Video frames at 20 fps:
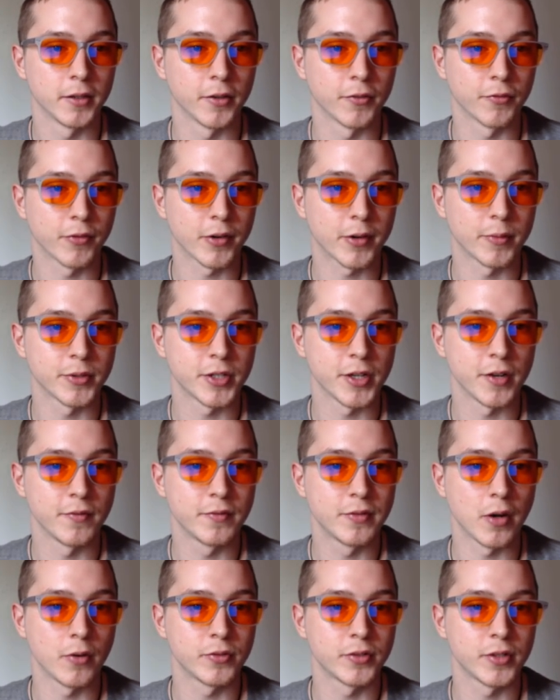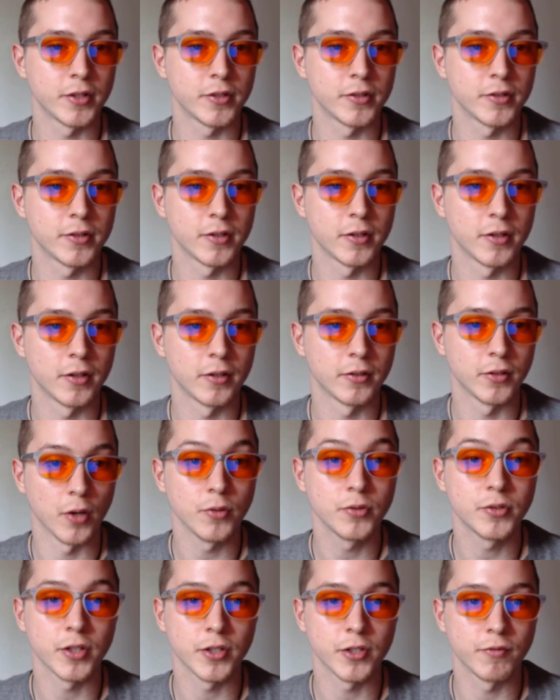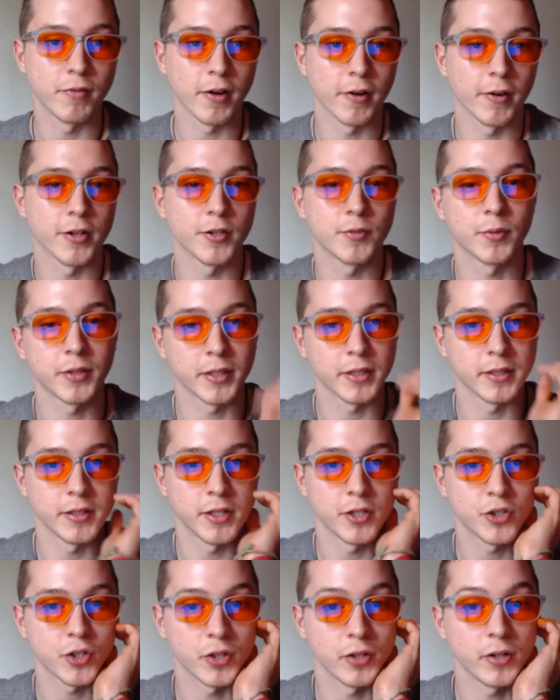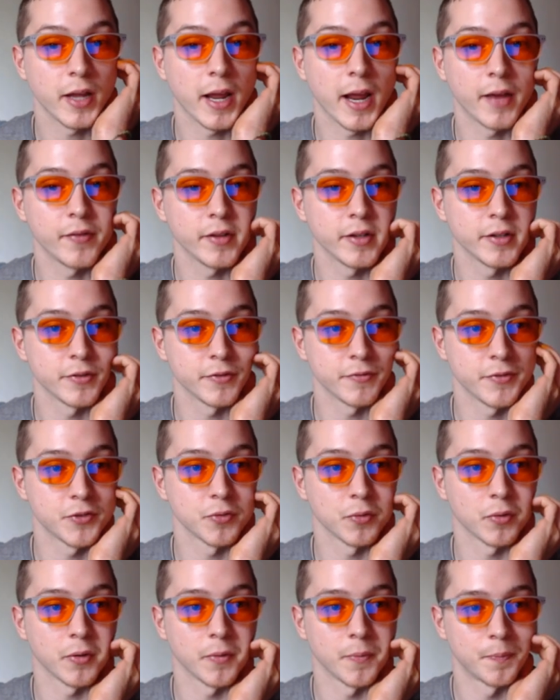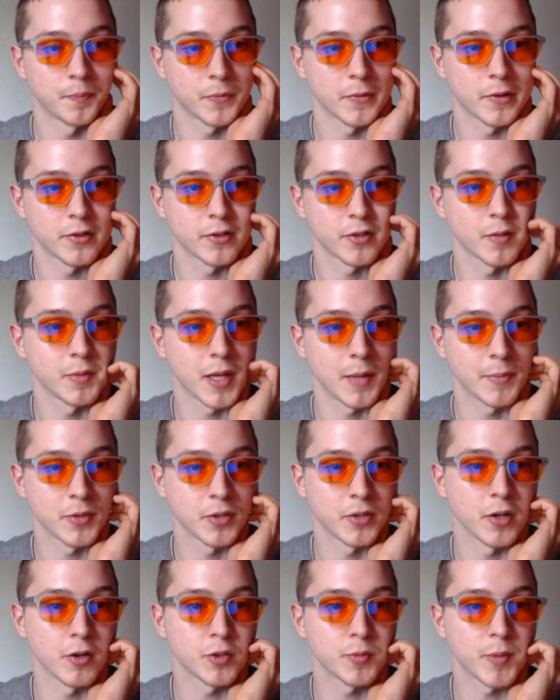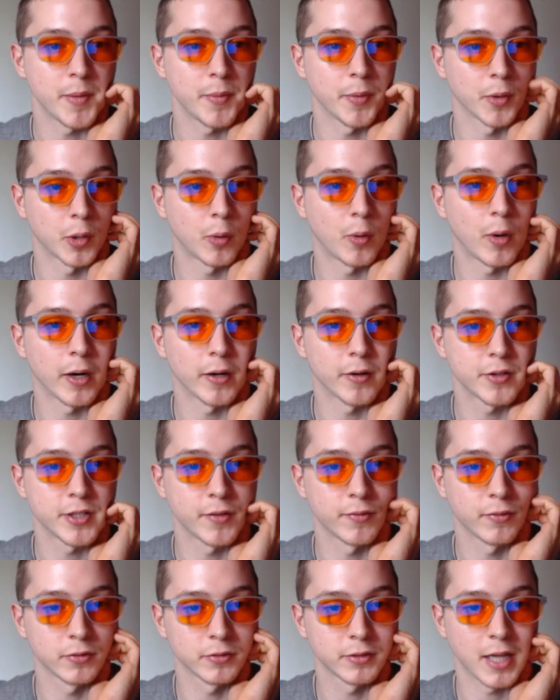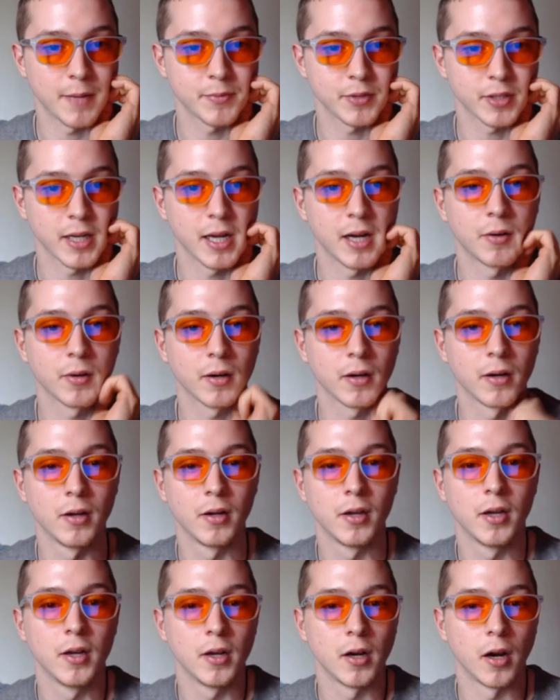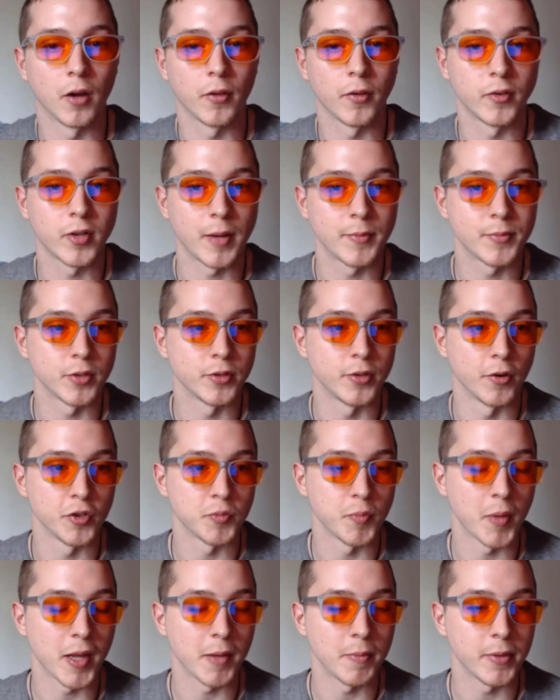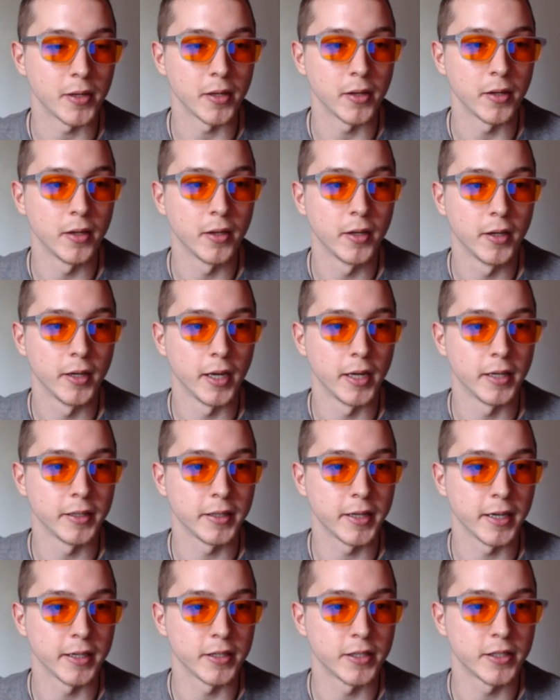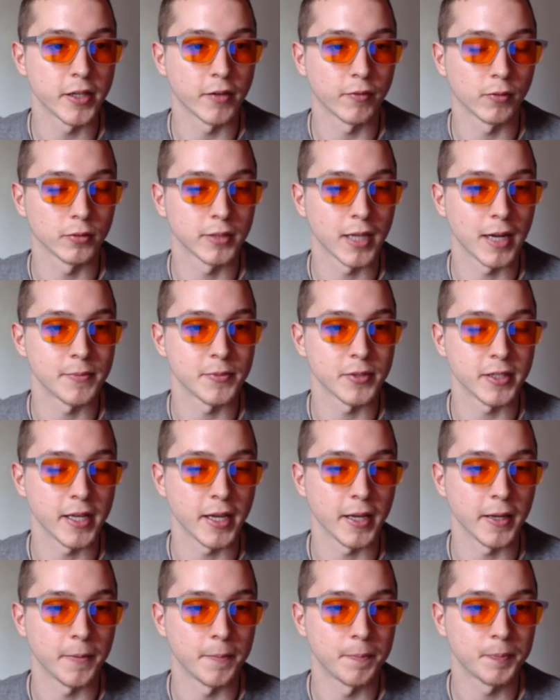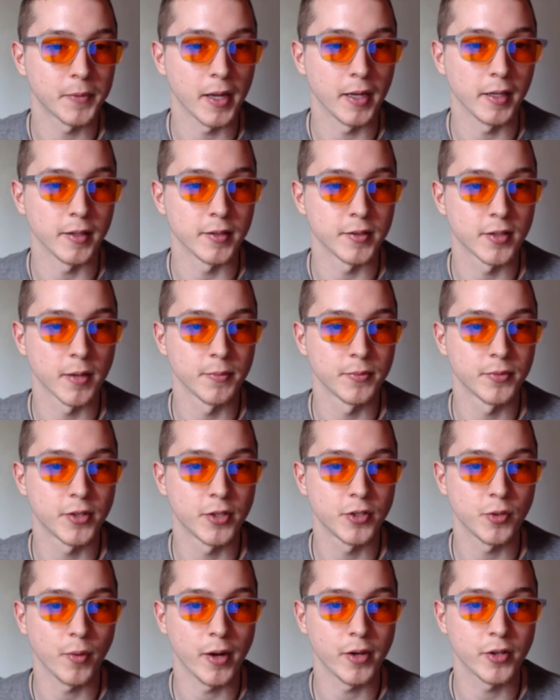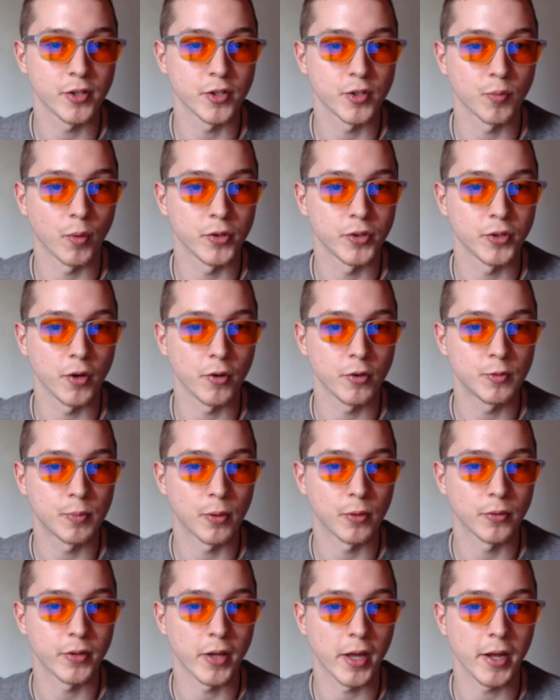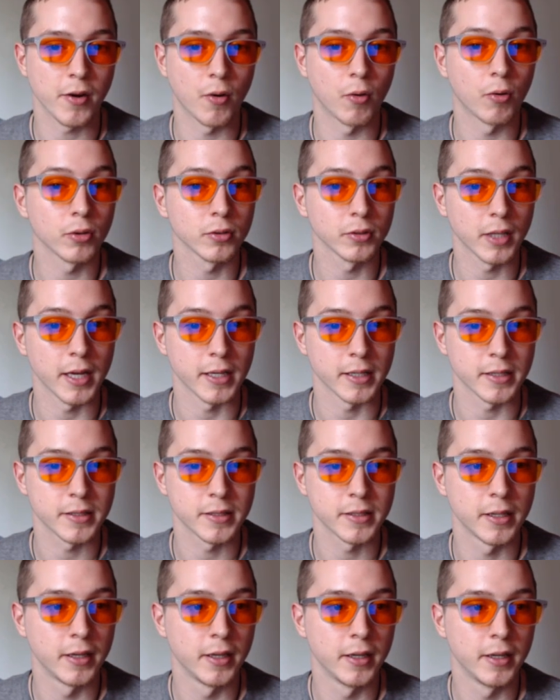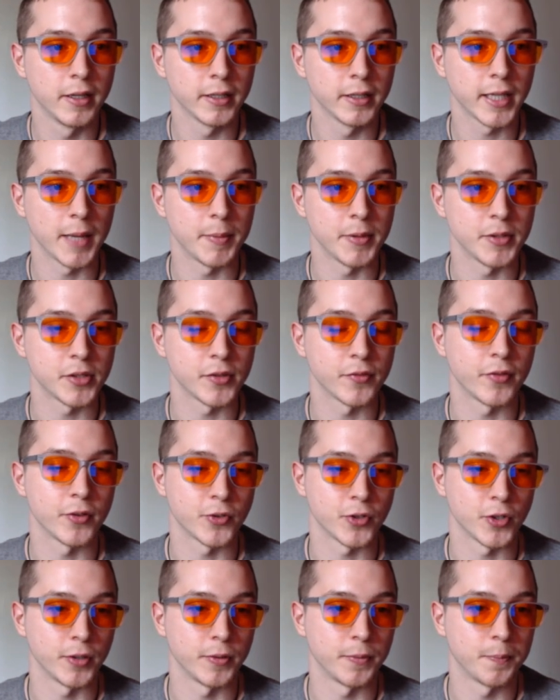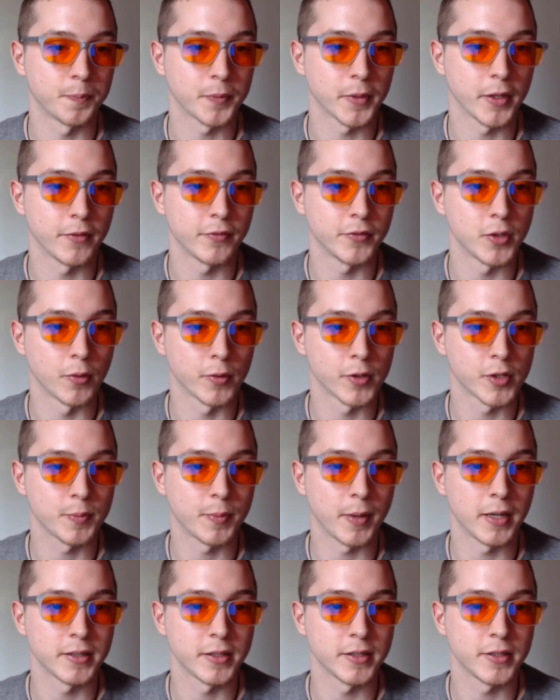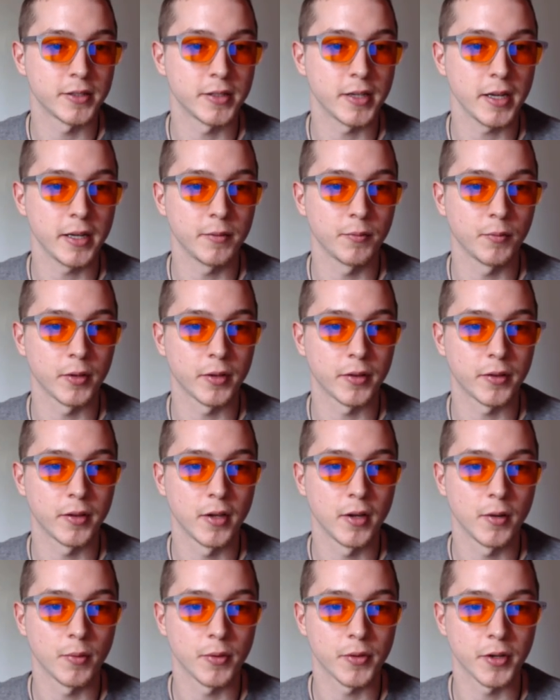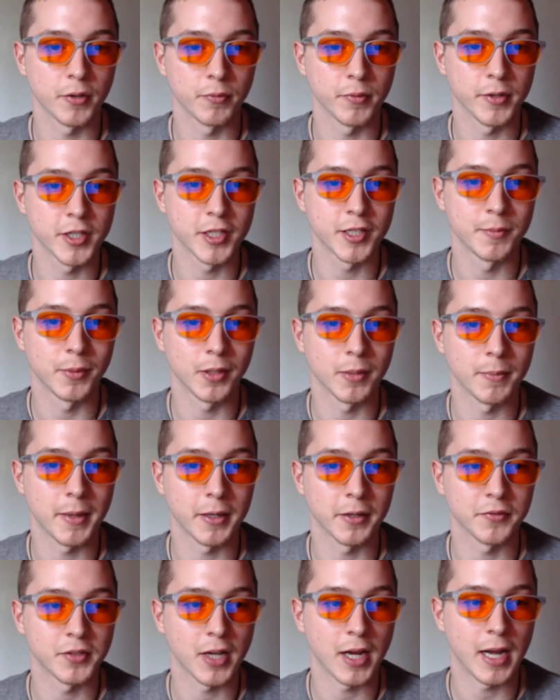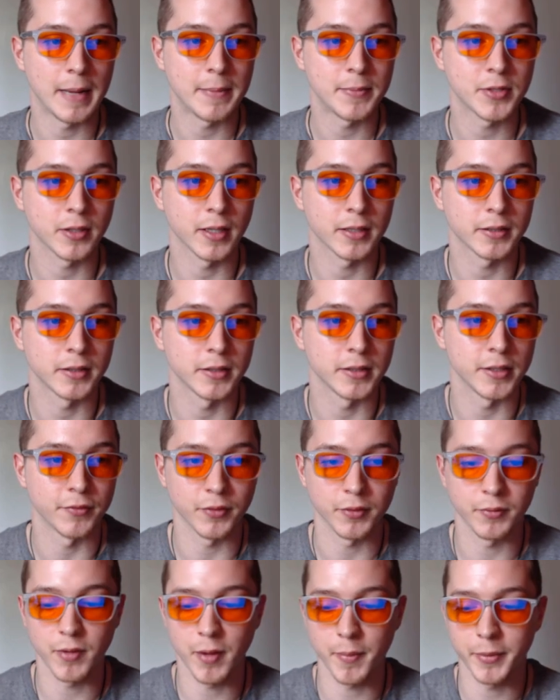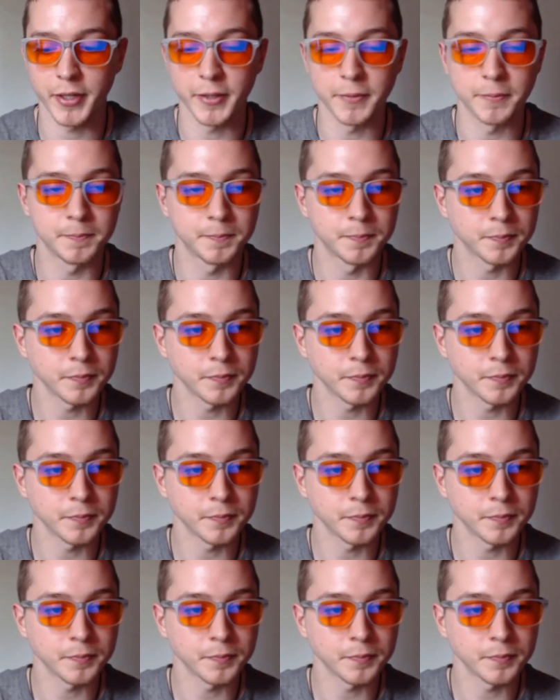The frequency of doses dosage varies with the condition and the individual. Sometimes a dose may be required several times an hour, other times a dose may be indicated several times a day, and in some situations one dose per day or less can be sufficient. If no response is seen with Within a reasonable amount of time, select a different remedy.